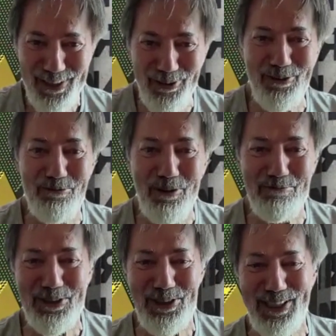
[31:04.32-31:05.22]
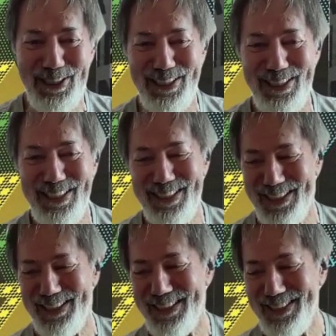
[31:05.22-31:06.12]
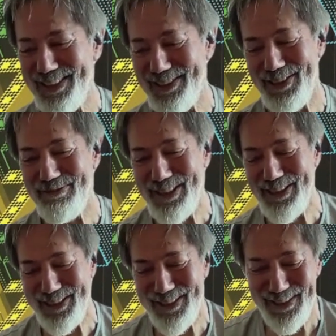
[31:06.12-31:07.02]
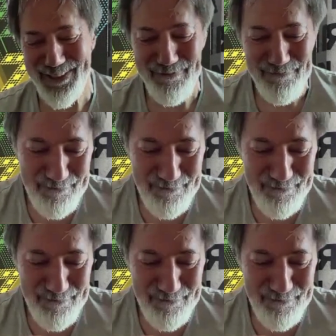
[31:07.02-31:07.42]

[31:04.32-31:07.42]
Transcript: on one machine. Yeah, it's amazing. Yeah.